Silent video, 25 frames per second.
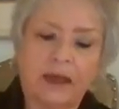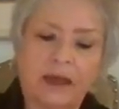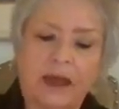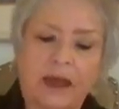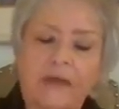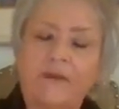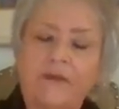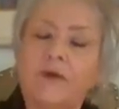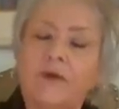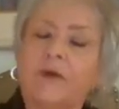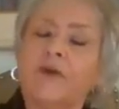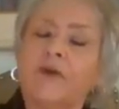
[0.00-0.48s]

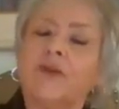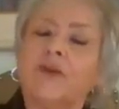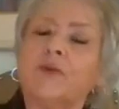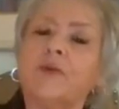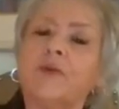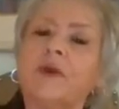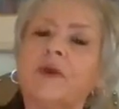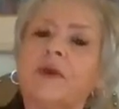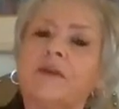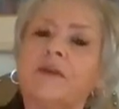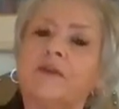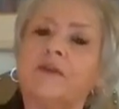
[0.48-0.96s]
And there are
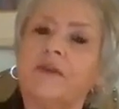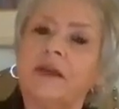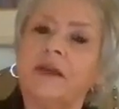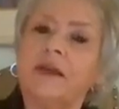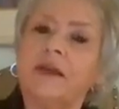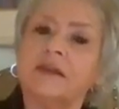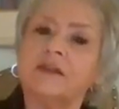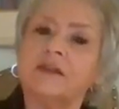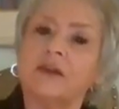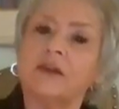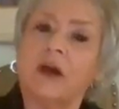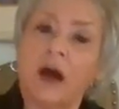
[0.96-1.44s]
three
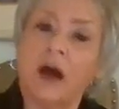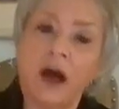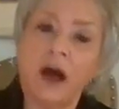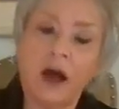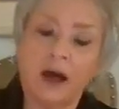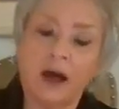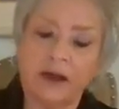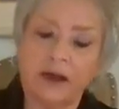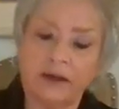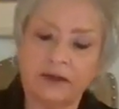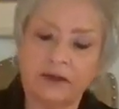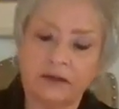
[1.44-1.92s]
things
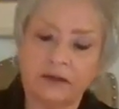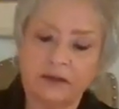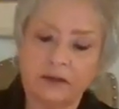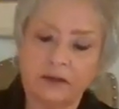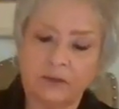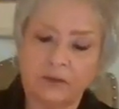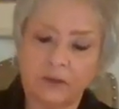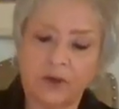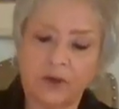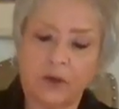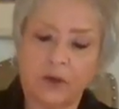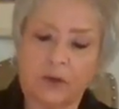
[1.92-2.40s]
God
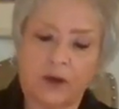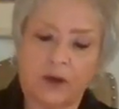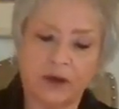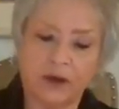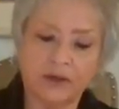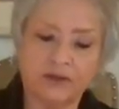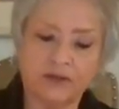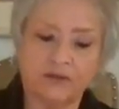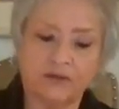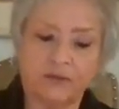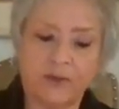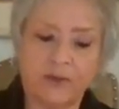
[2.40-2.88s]

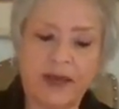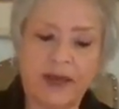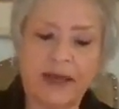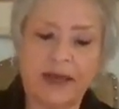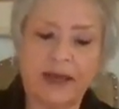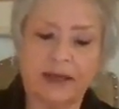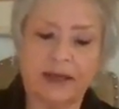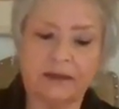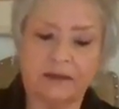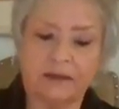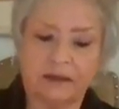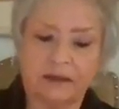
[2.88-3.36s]
requires of
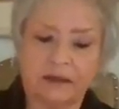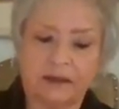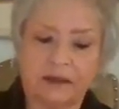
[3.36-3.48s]
man: